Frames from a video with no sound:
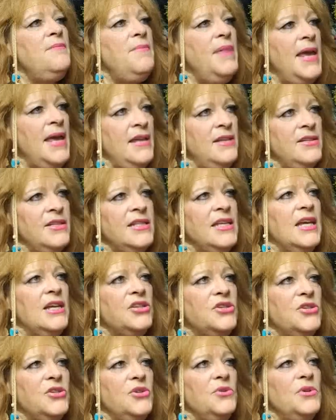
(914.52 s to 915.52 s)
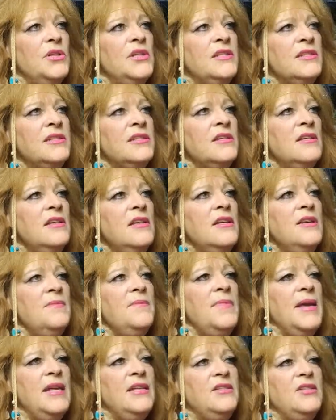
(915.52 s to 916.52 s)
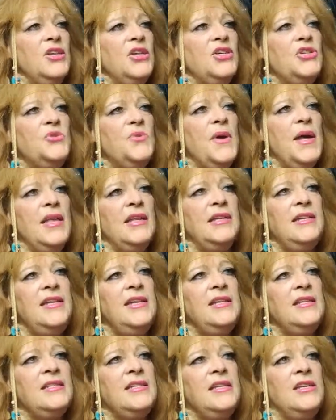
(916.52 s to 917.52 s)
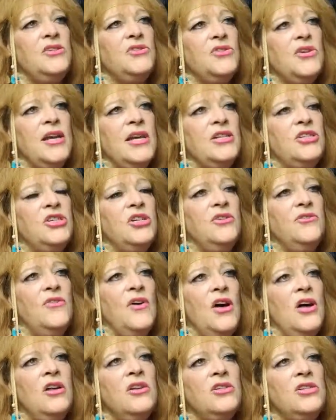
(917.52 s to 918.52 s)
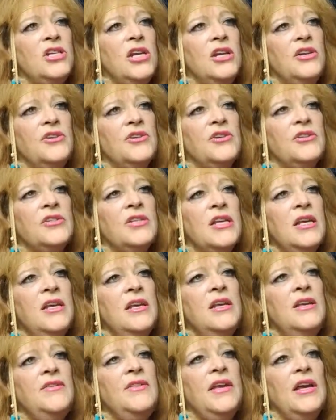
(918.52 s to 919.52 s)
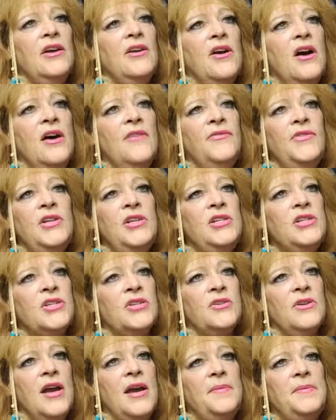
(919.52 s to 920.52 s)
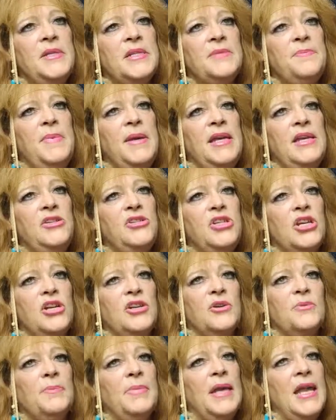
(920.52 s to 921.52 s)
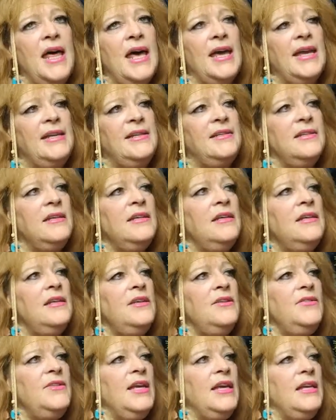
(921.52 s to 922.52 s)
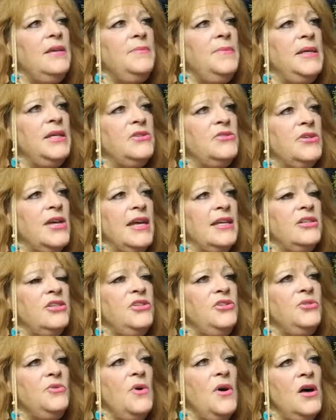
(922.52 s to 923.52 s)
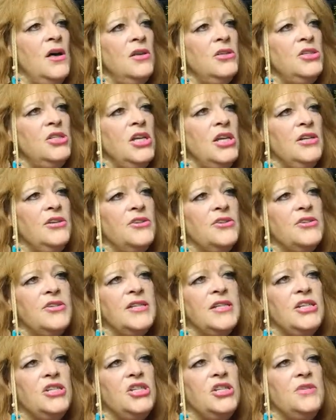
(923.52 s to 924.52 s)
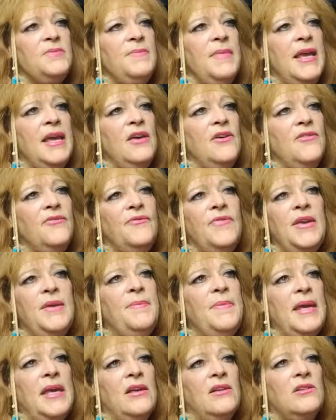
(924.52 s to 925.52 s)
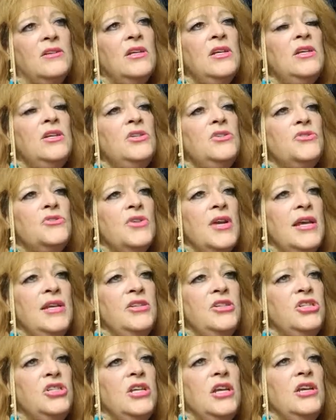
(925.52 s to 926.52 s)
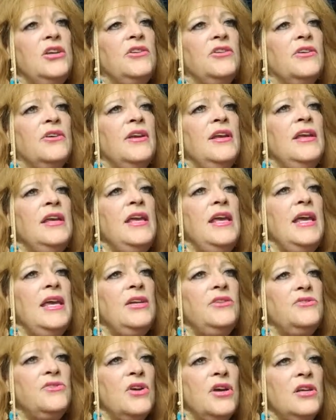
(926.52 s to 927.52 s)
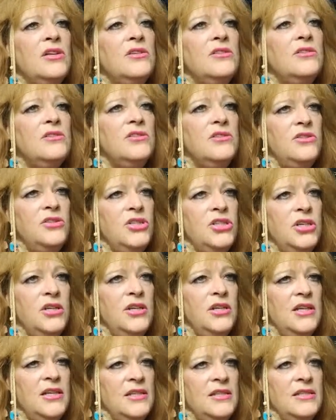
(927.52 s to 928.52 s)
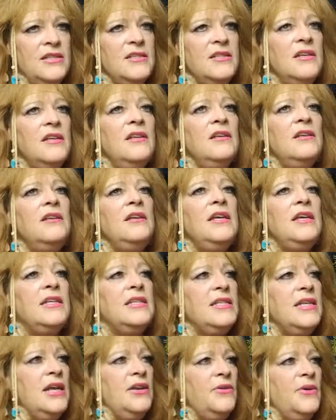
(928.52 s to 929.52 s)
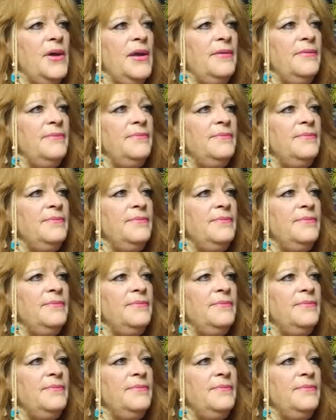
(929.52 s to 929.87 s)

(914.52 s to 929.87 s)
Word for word: Pansexuals, pansexuality is the attraction of all genders. They are often described as being gender blind. They can be attracted to all genders, such as male, female, transgender, androgynous, etc.